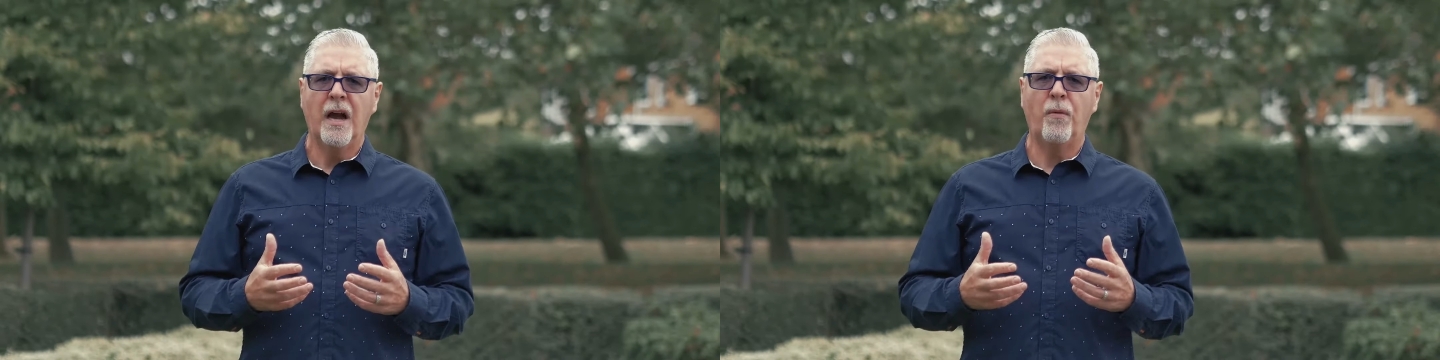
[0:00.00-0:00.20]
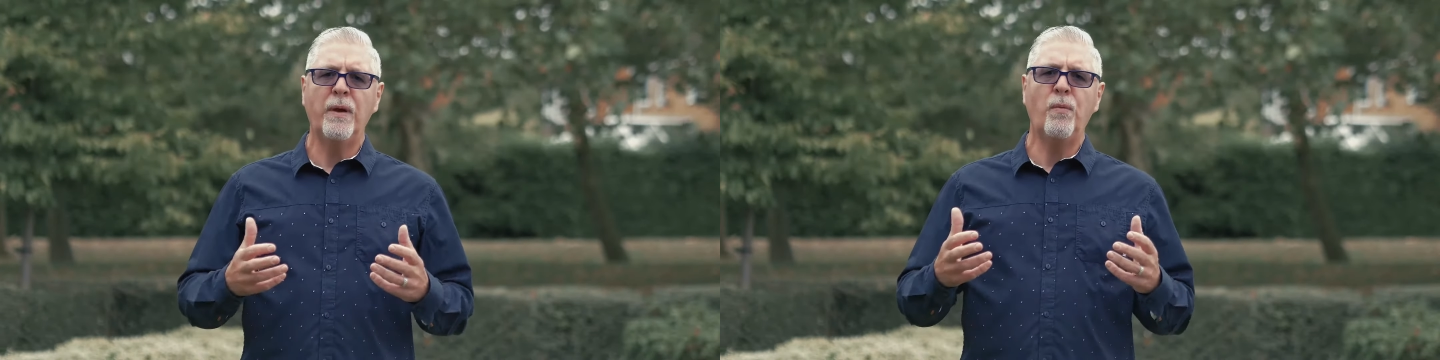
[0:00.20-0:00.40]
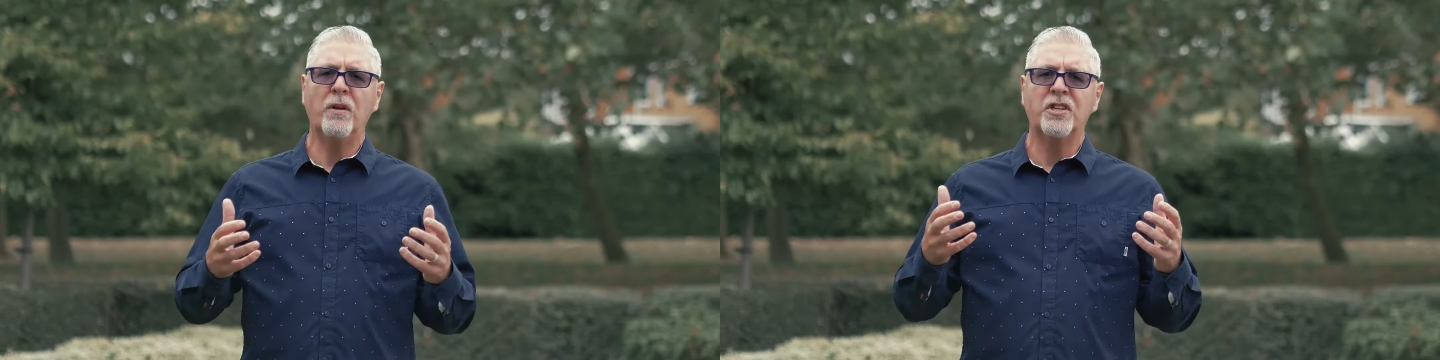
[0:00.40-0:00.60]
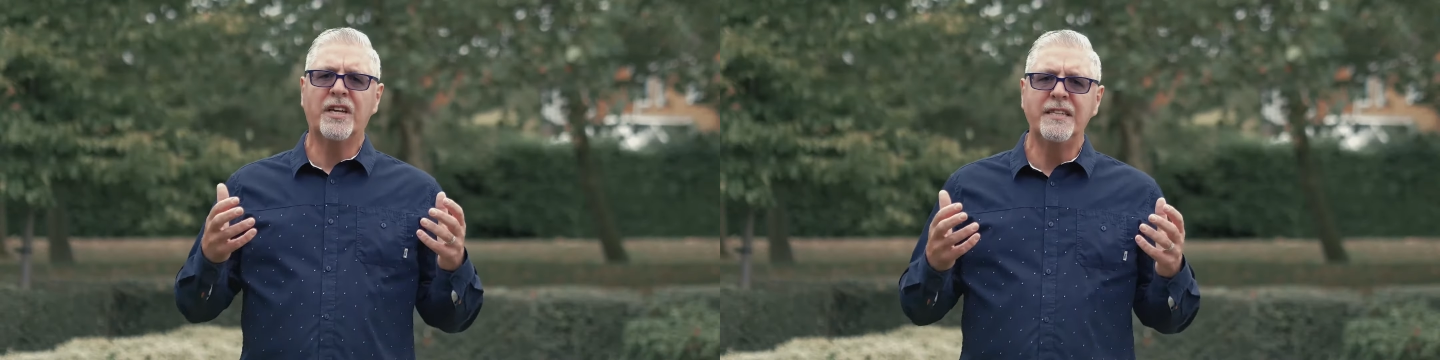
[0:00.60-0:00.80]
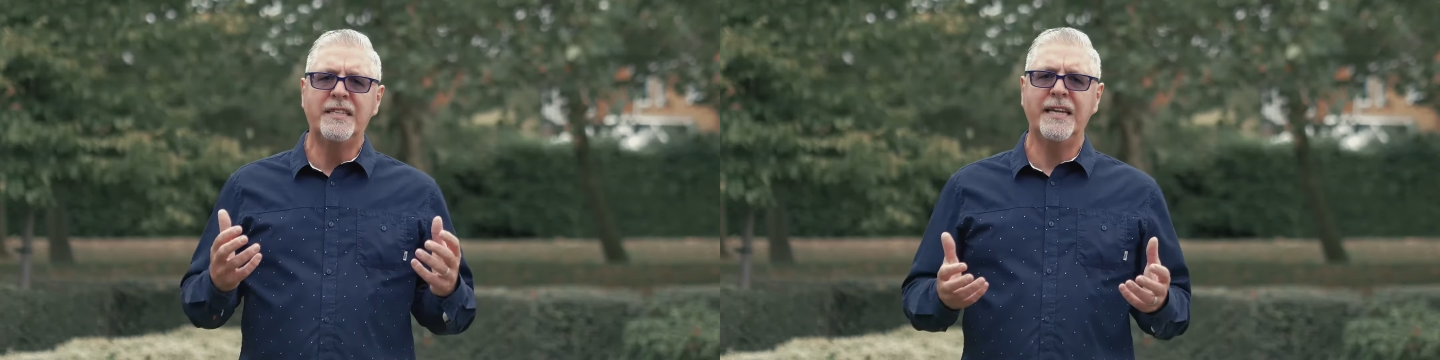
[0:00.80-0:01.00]
and we want to
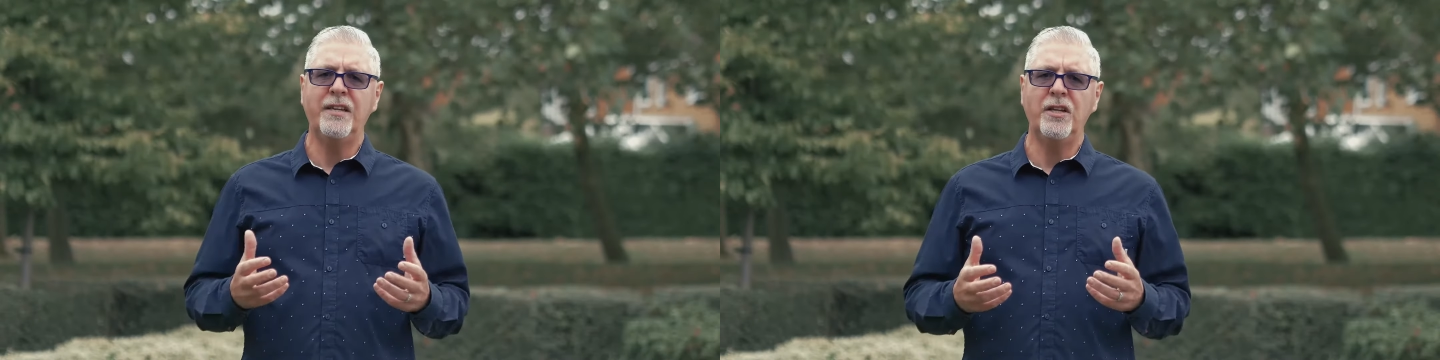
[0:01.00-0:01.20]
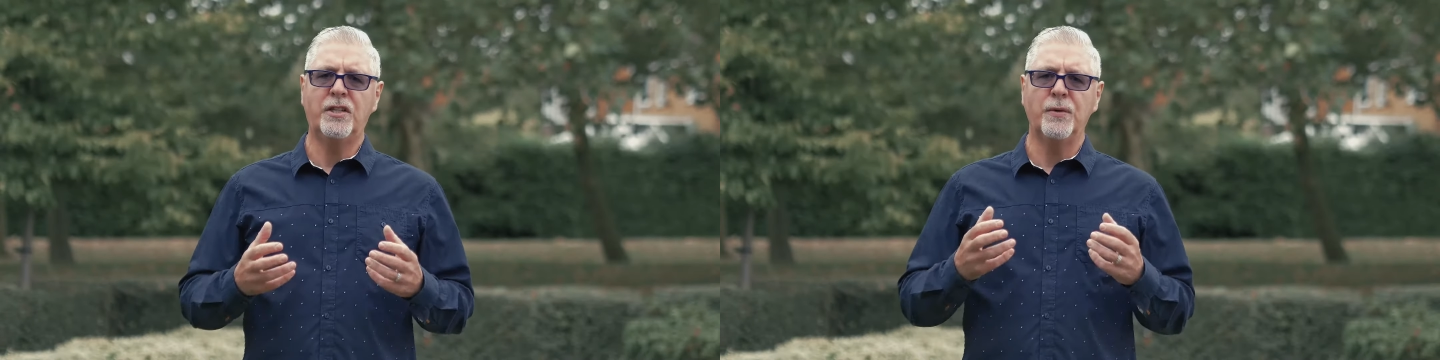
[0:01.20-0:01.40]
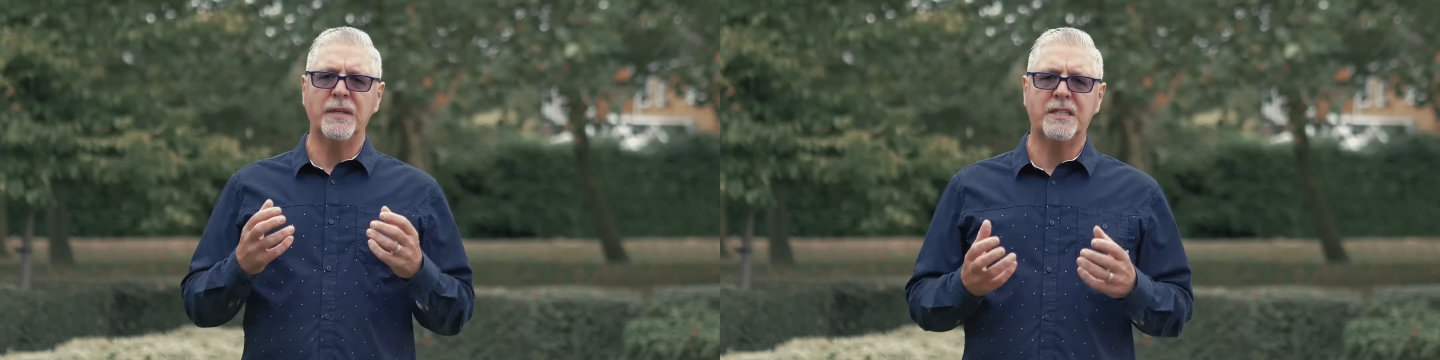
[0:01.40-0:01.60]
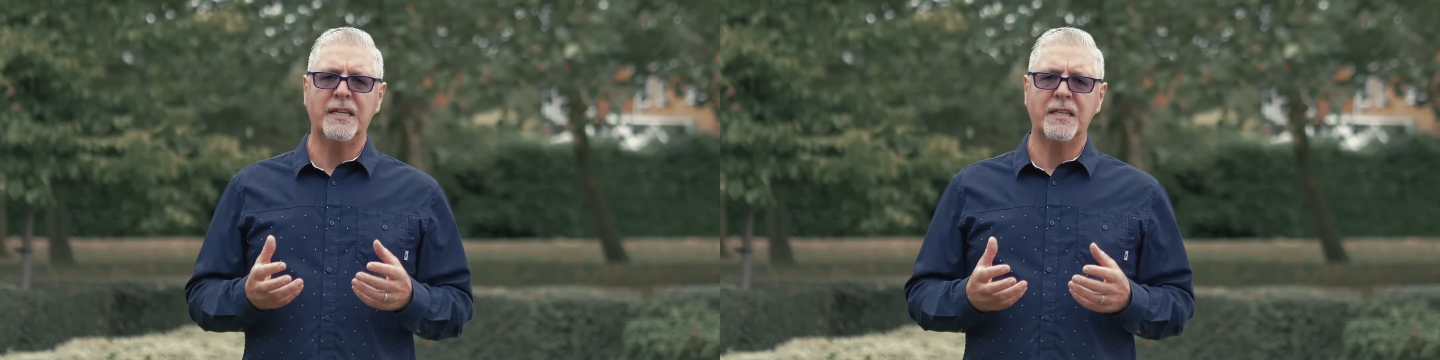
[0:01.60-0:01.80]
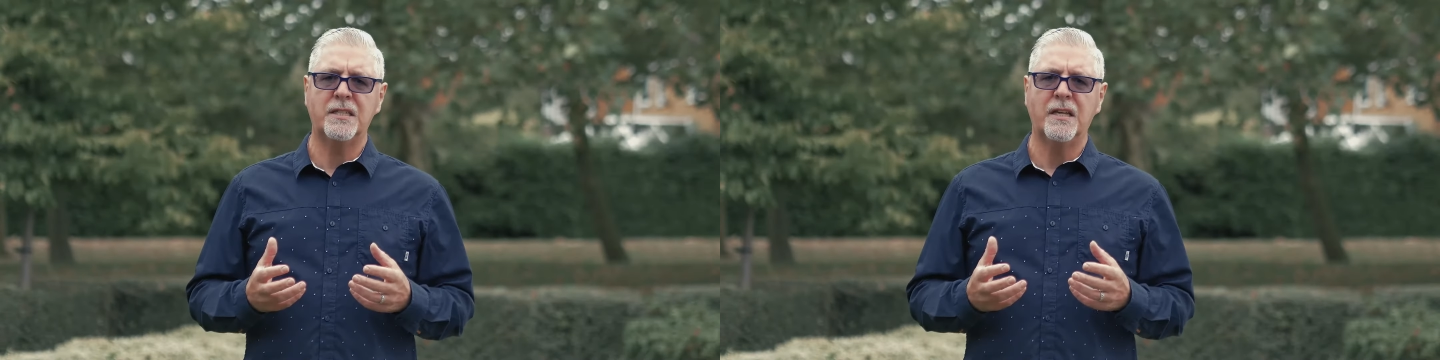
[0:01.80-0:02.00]
continue to
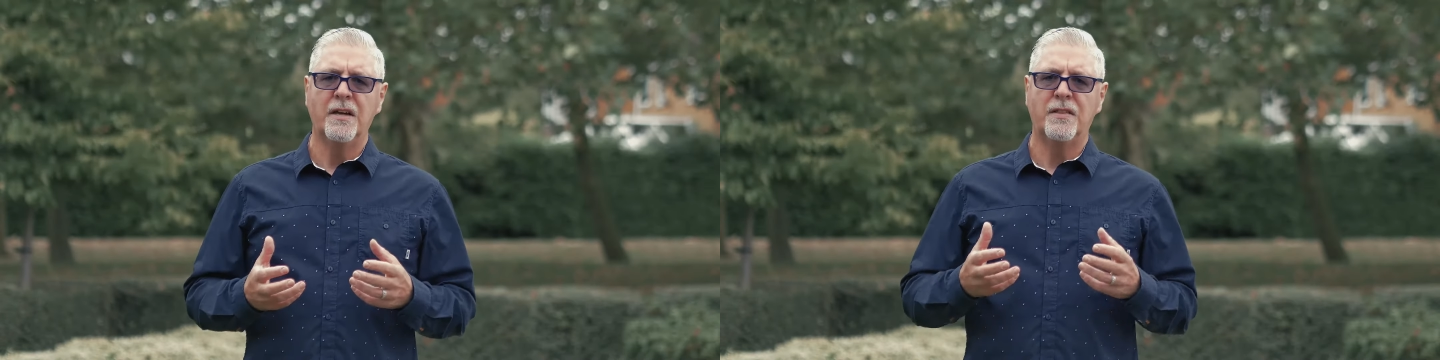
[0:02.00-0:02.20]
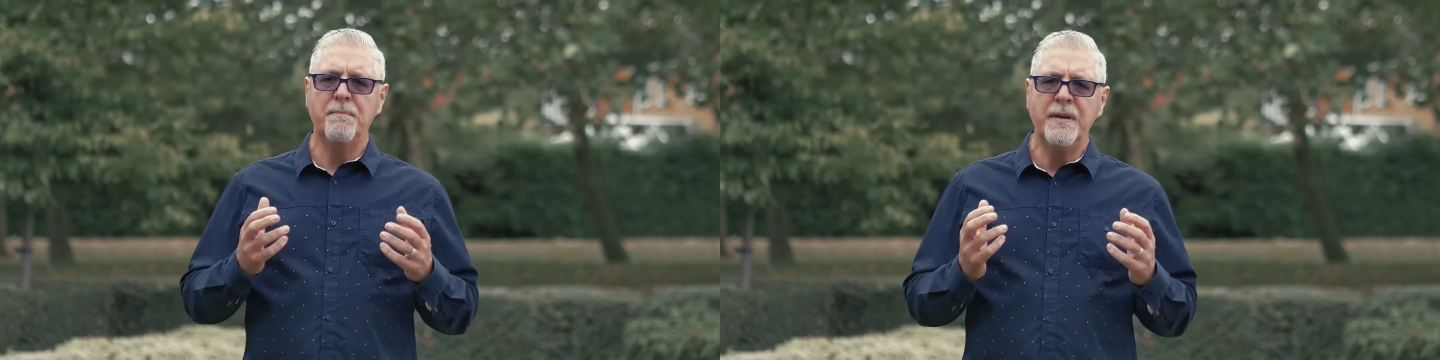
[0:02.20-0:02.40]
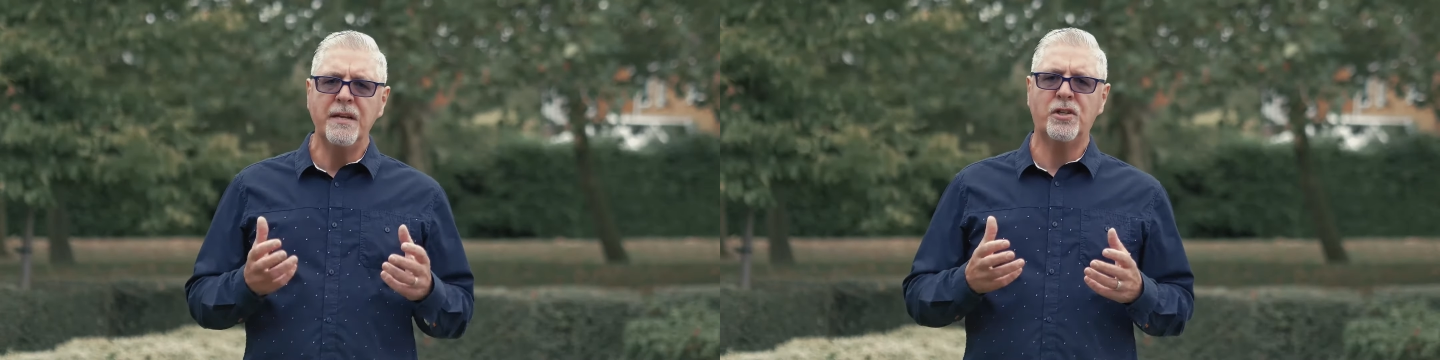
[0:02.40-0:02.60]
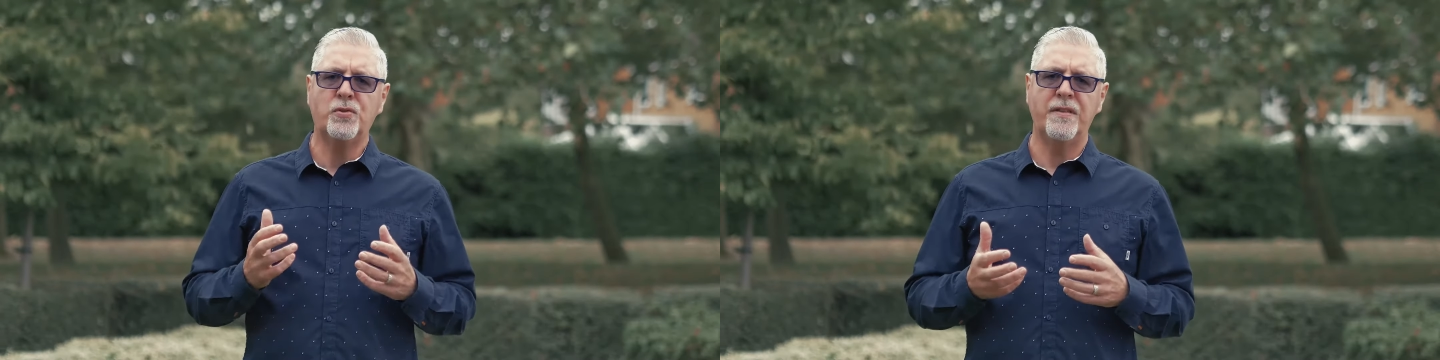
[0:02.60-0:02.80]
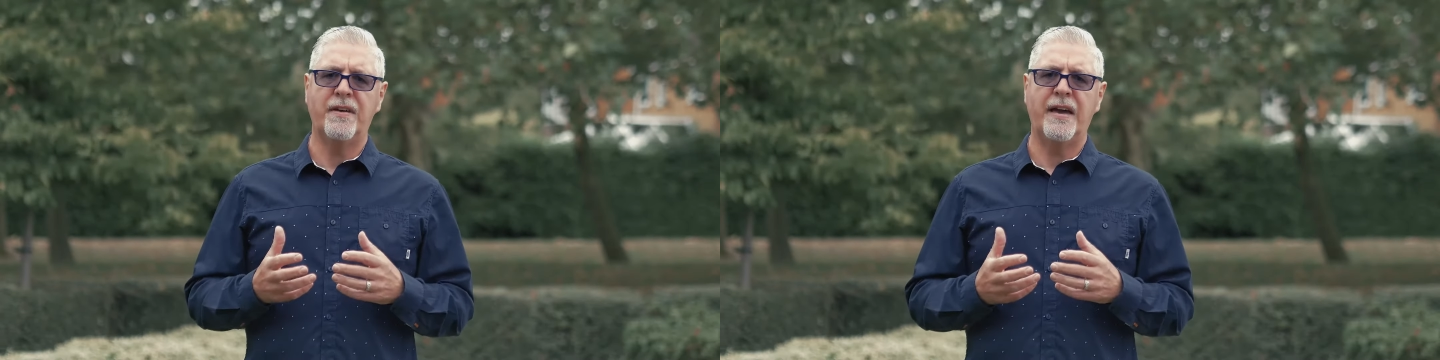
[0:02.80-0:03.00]
assist the
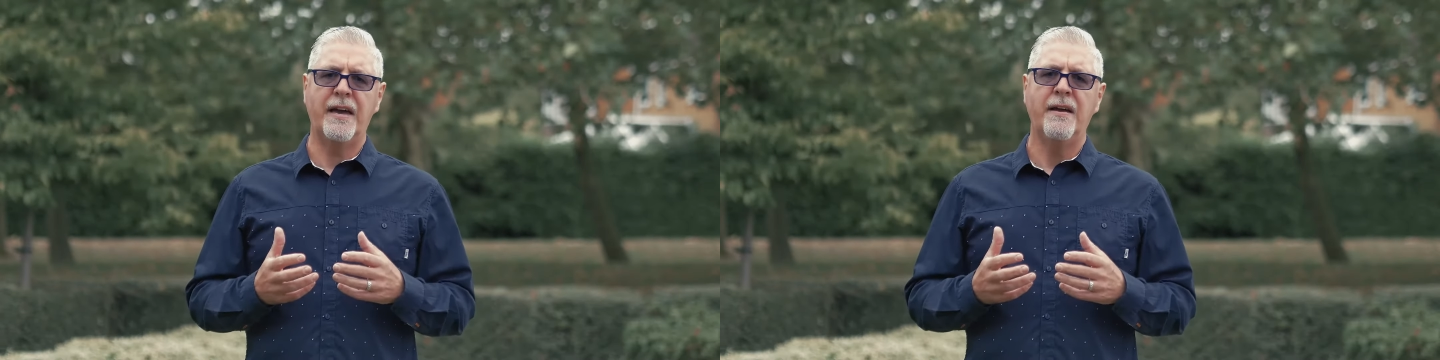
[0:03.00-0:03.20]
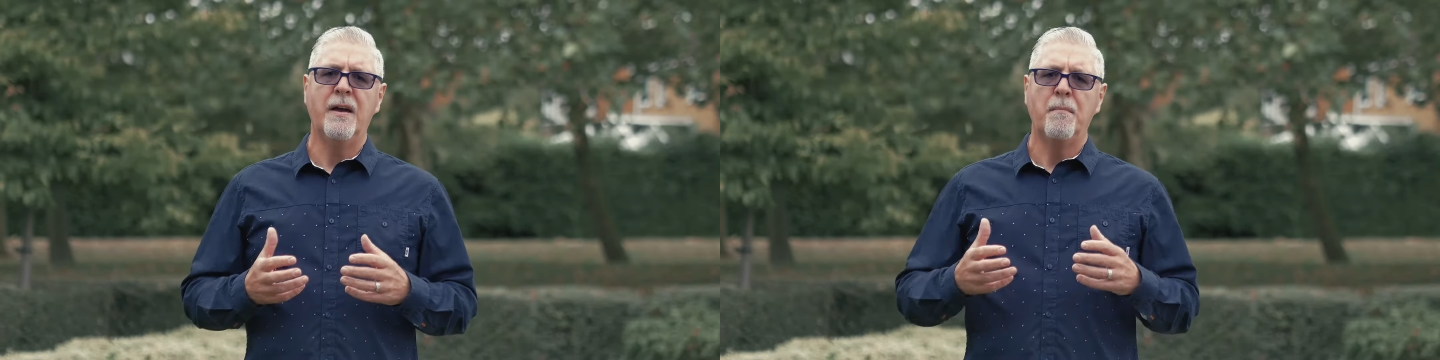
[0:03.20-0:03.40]
ministry there